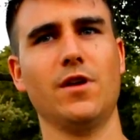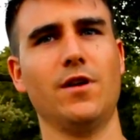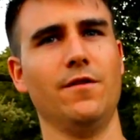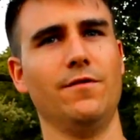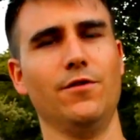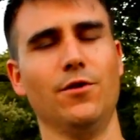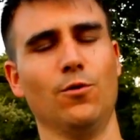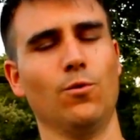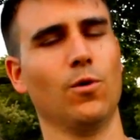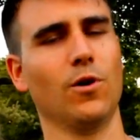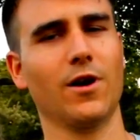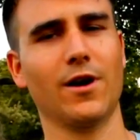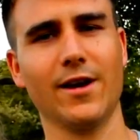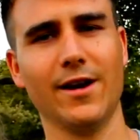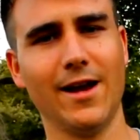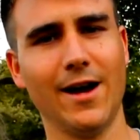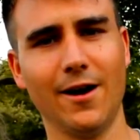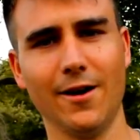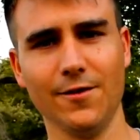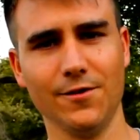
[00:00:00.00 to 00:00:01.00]
if you're
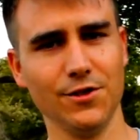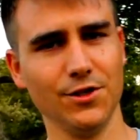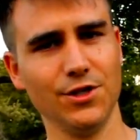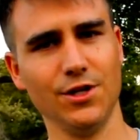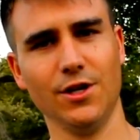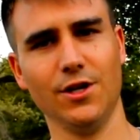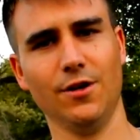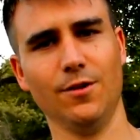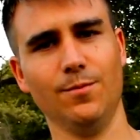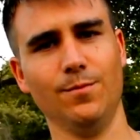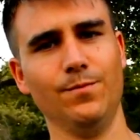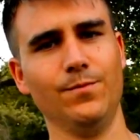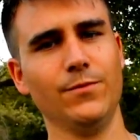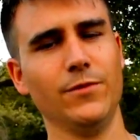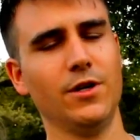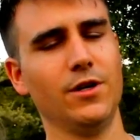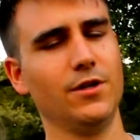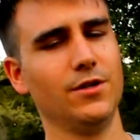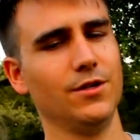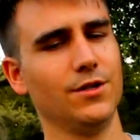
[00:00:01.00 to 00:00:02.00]
working out at the gym,
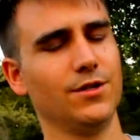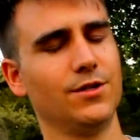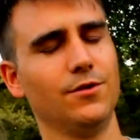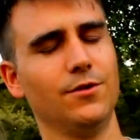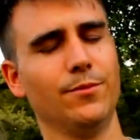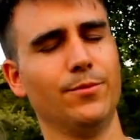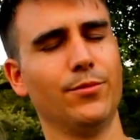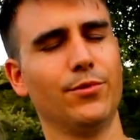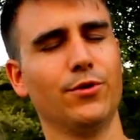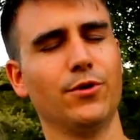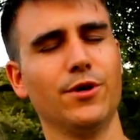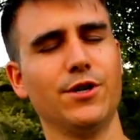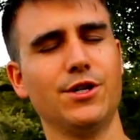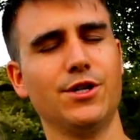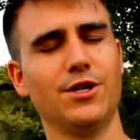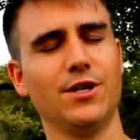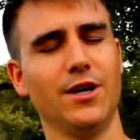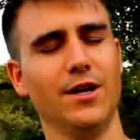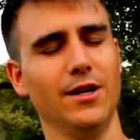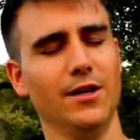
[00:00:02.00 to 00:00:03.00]
just to
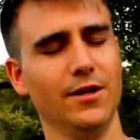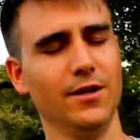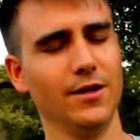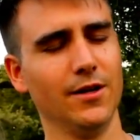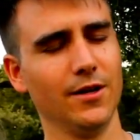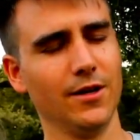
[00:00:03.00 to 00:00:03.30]
appreciate